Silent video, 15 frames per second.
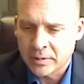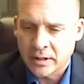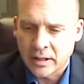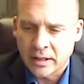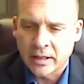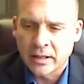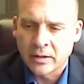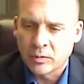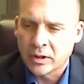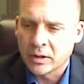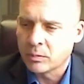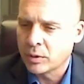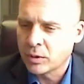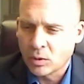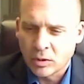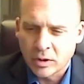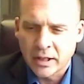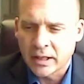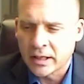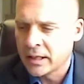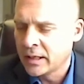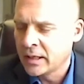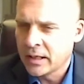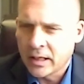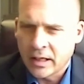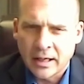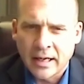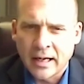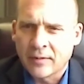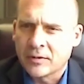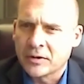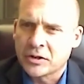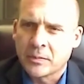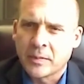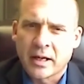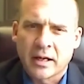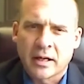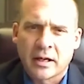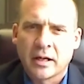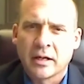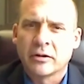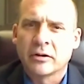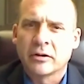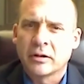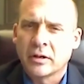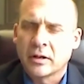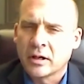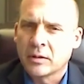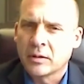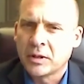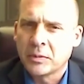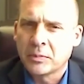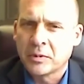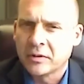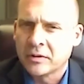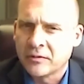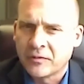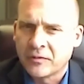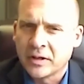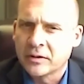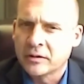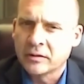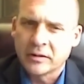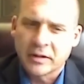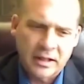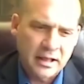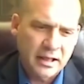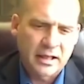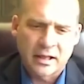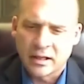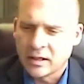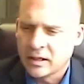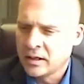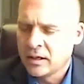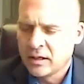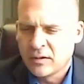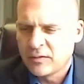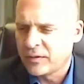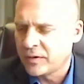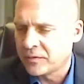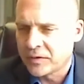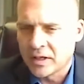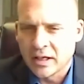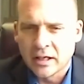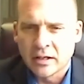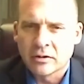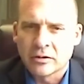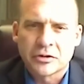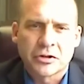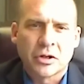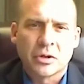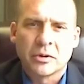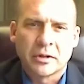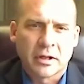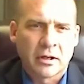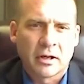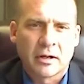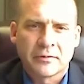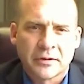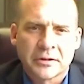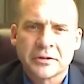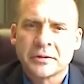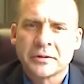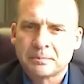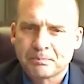and we employ on average about 100 people in the field and 15 or so in the office.